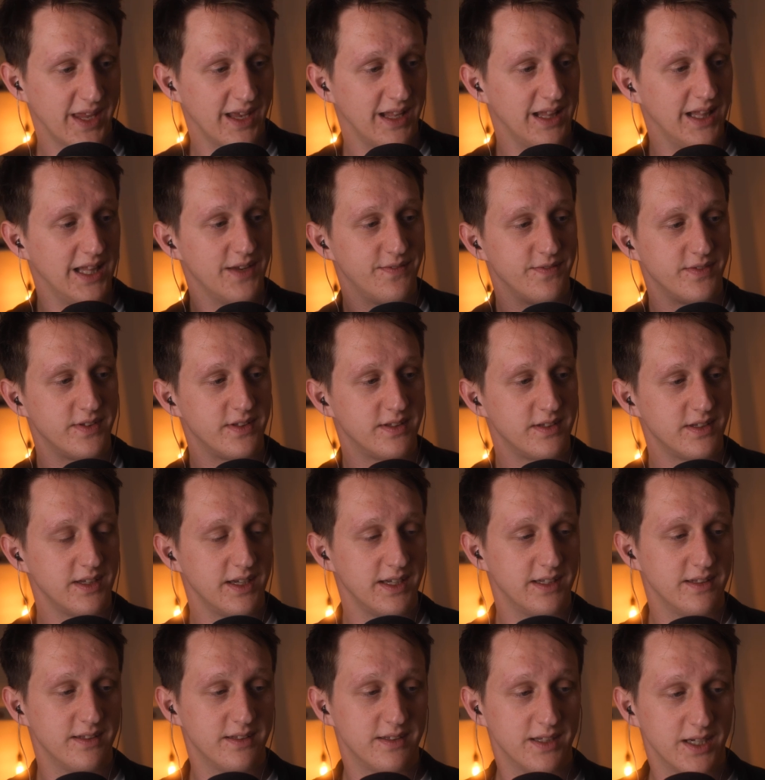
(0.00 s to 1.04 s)
Lifts
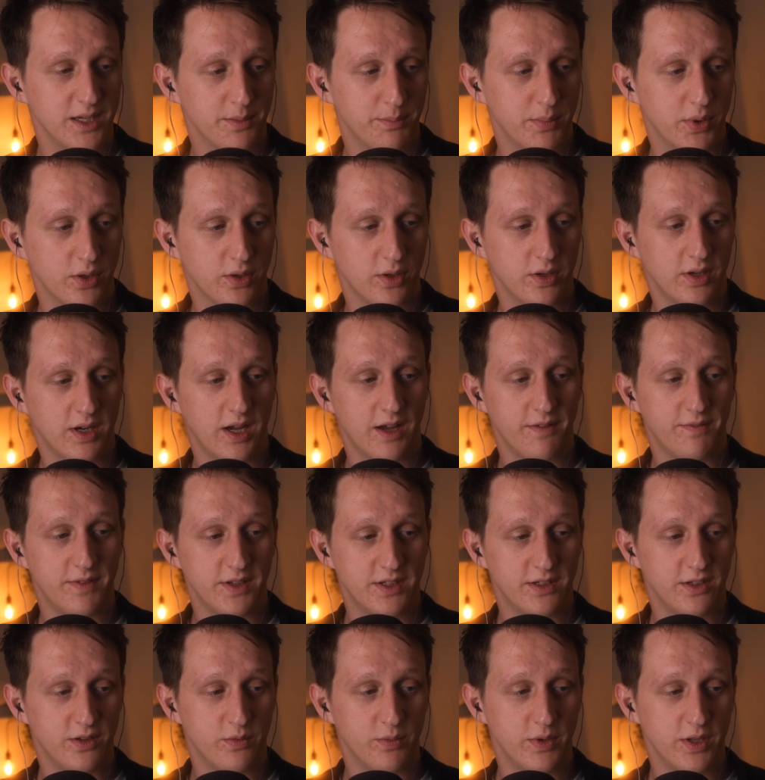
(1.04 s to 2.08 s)
in Singapore are
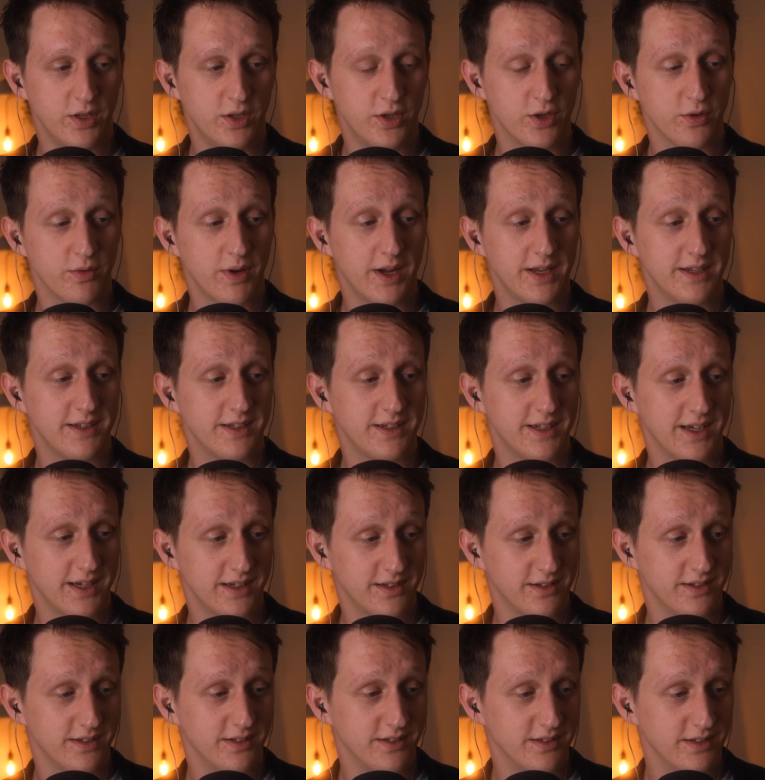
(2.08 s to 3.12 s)
fitted with urine
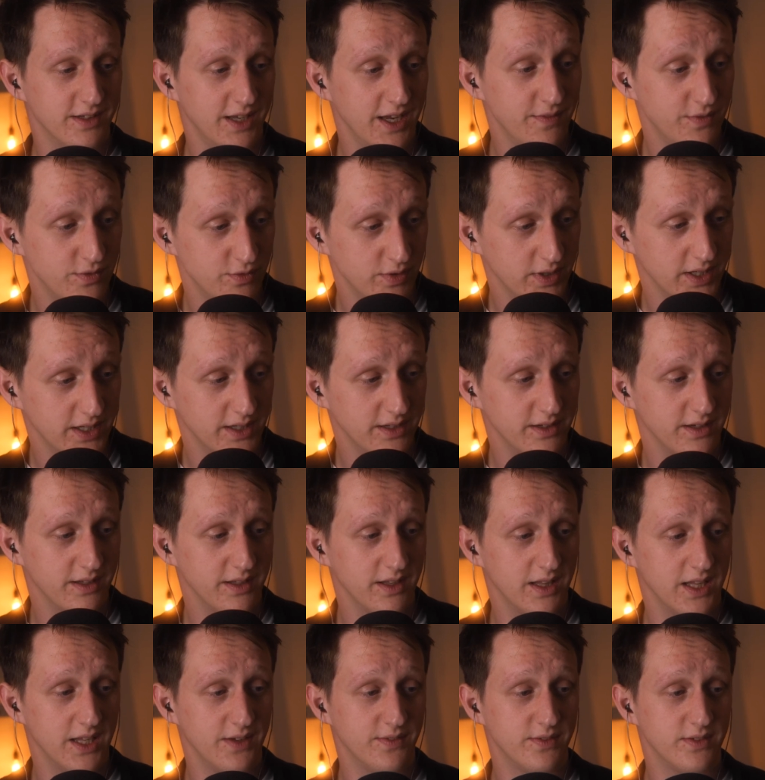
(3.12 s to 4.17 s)
detectors. If triggered,
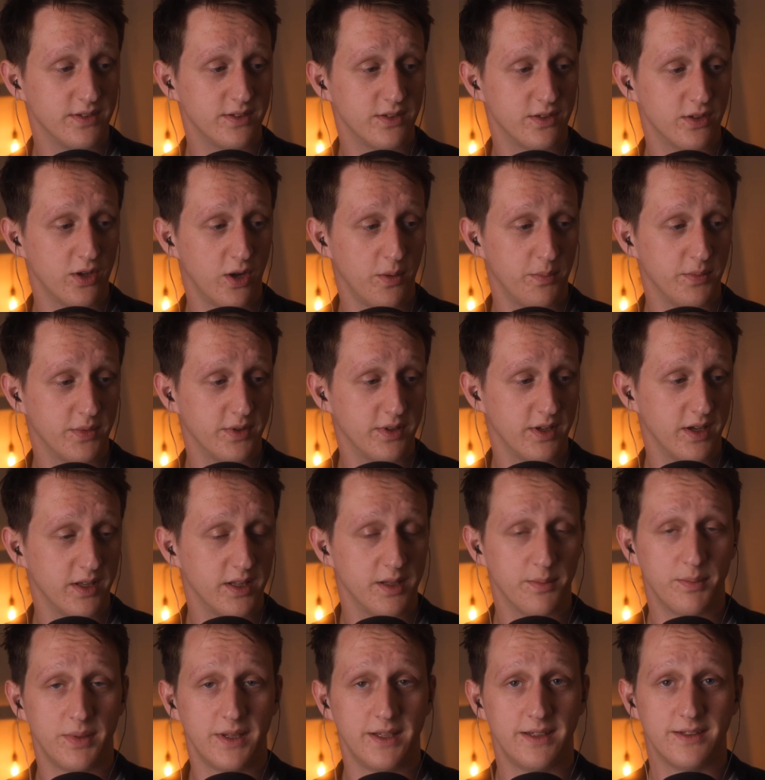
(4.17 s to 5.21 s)
the lift stops and
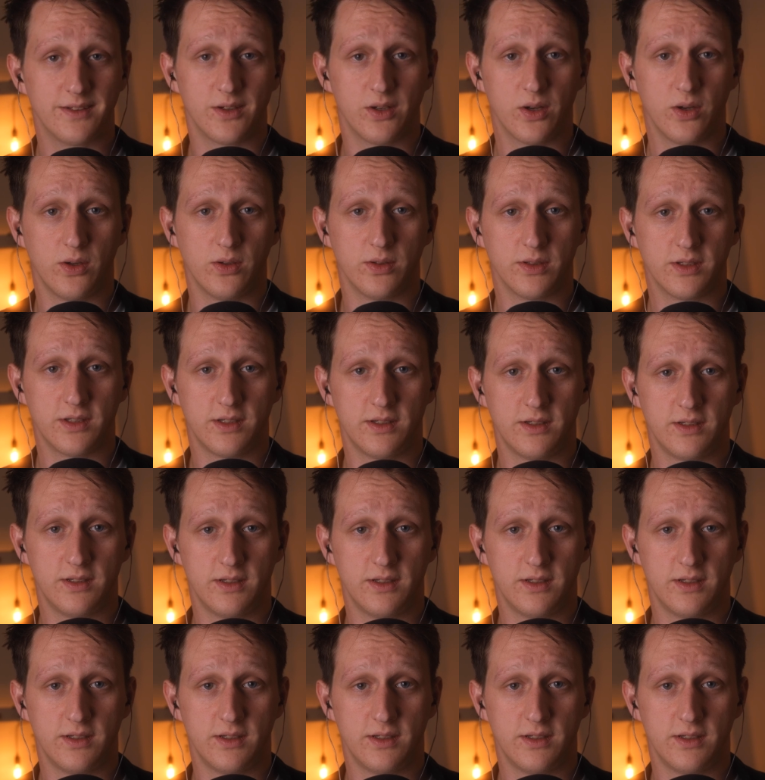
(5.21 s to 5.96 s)
the police are called.